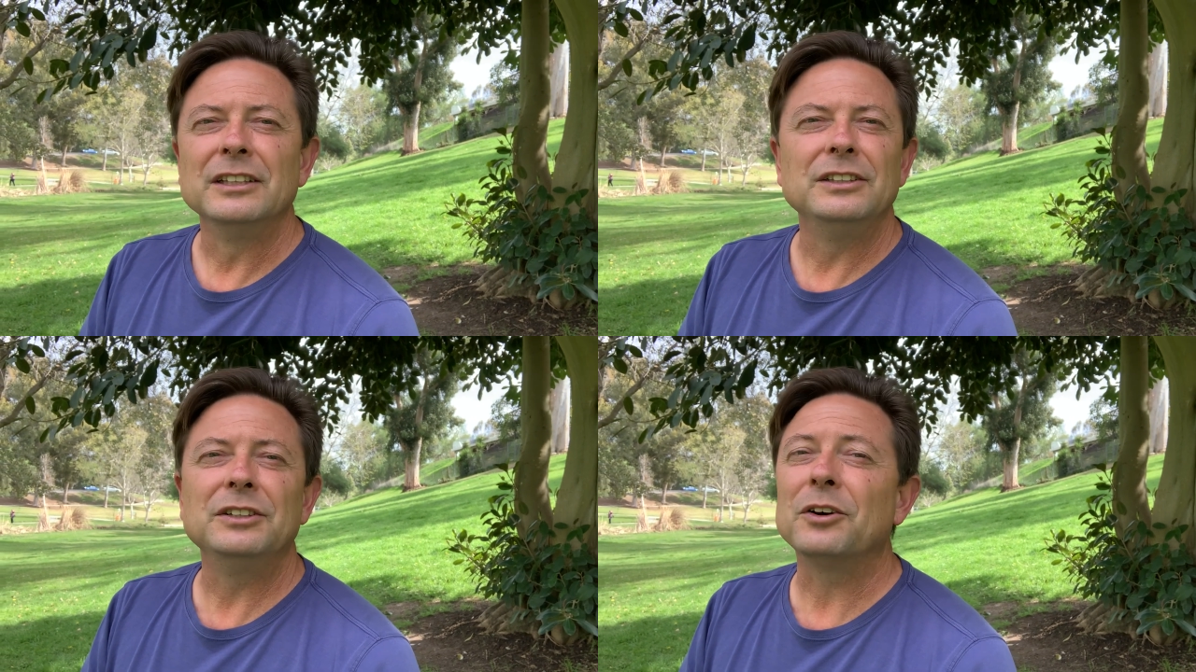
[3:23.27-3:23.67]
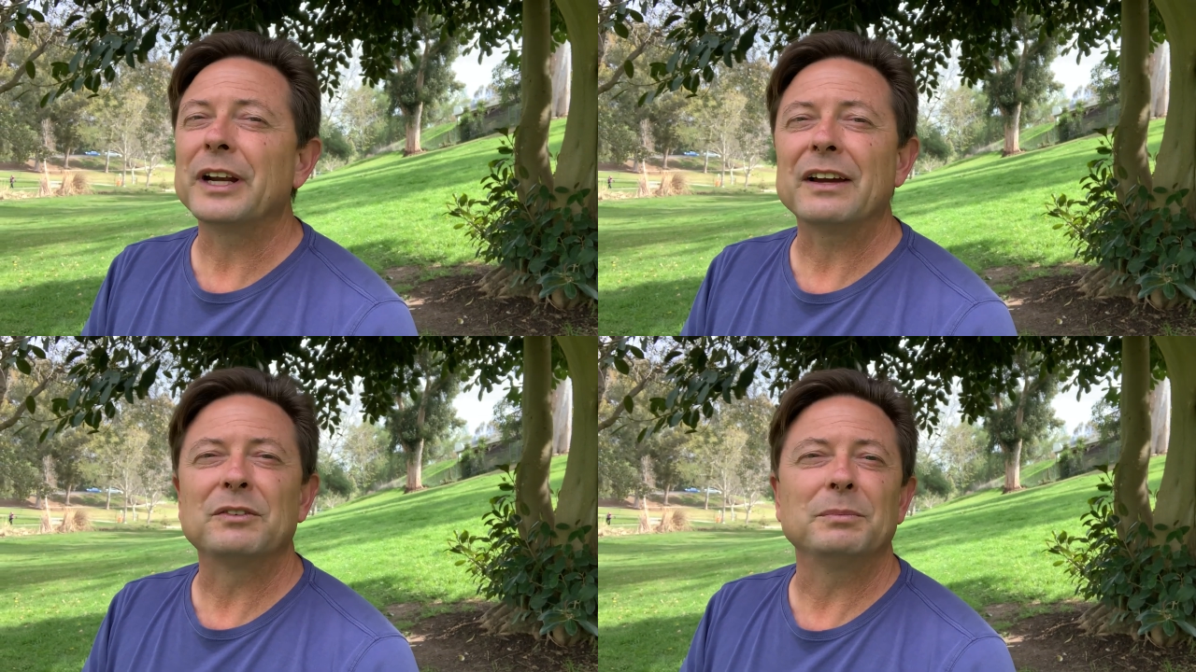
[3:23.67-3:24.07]
You
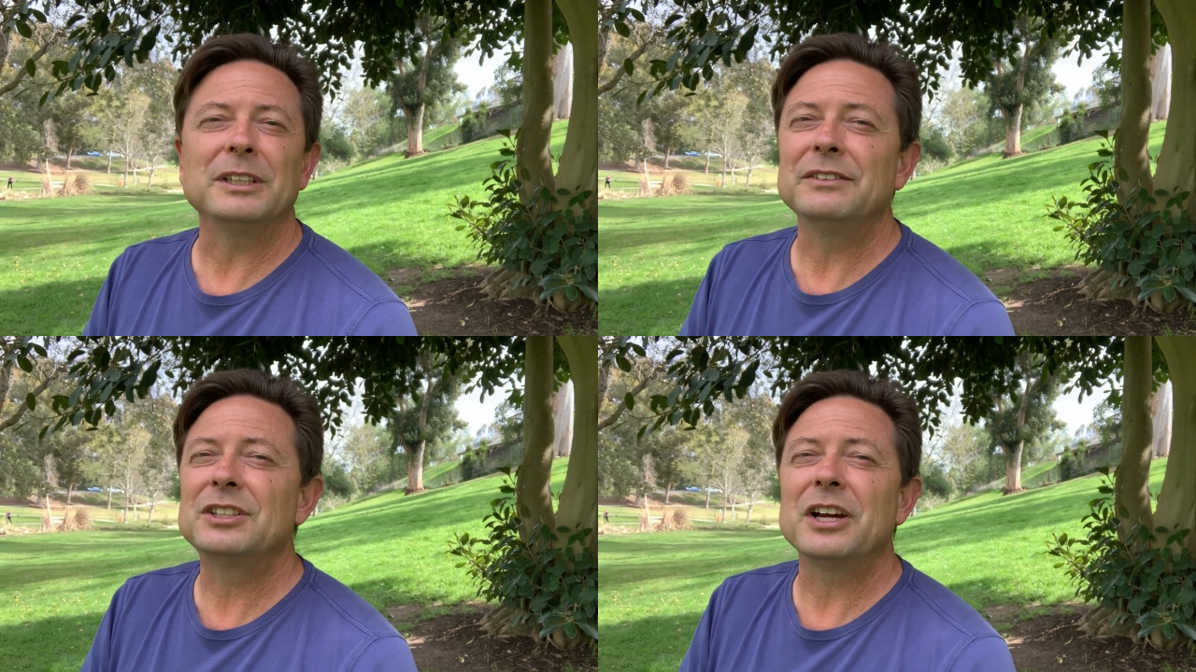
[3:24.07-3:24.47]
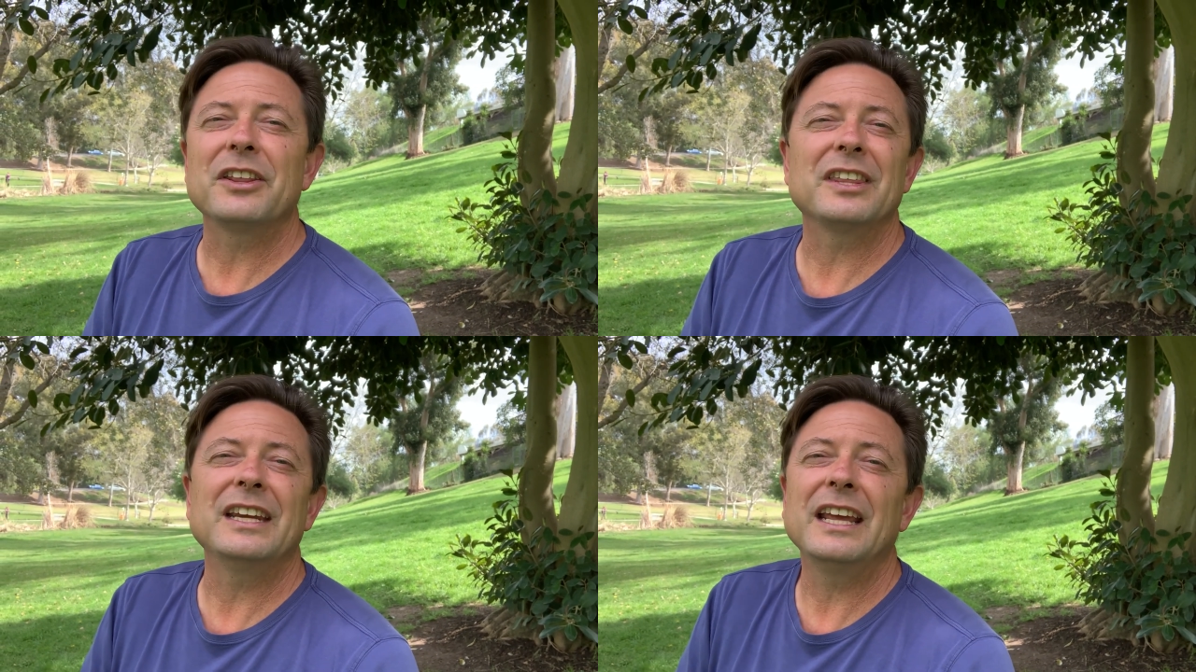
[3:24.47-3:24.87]
don't have to believe
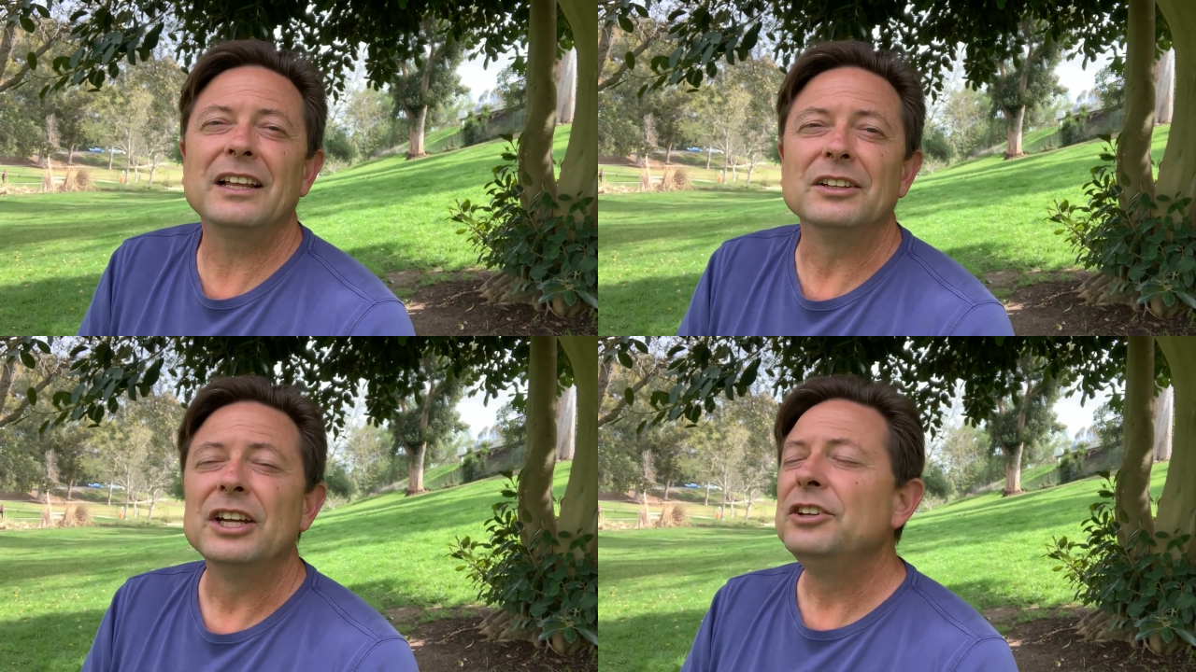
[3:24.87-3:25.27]
Jonathan Hill.